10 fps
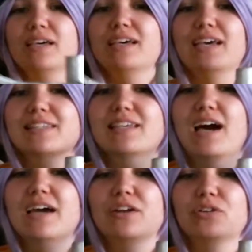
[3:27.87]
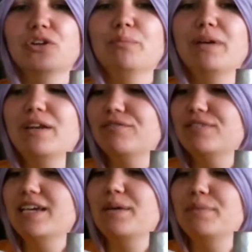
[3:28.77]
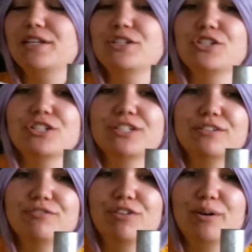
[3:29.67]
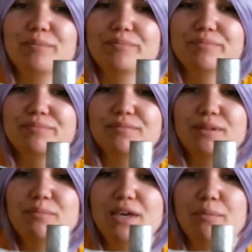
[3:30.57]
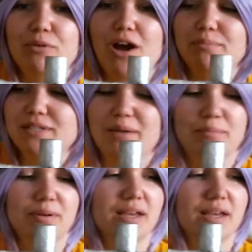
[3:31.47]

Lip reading: It's gotten a little bit of damage from being propped up,